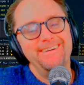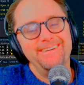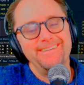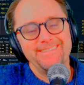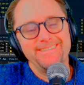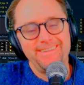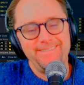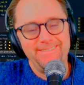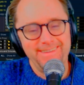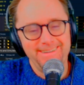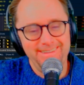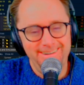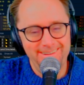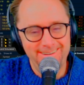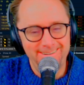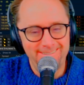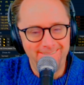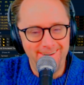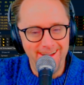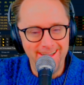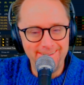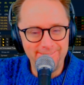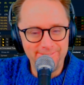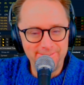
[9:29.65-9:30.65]
Something called a
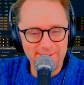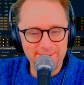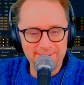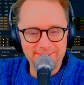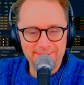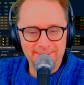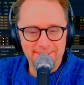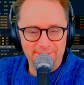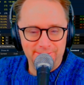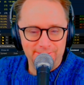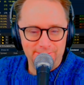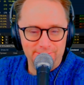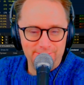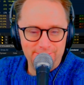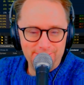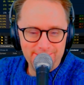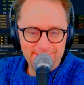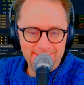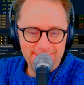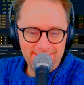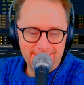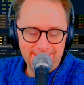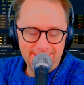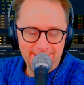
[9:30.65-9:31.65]
wife can
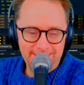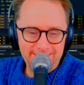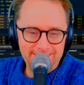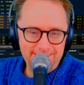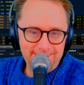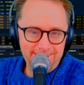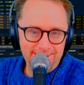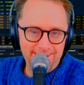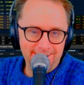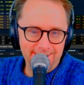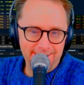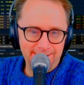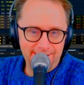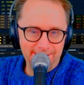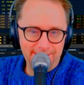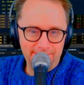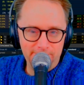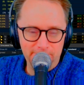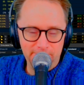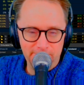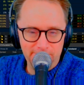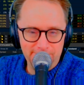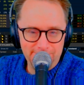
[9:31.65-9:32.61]
really kind of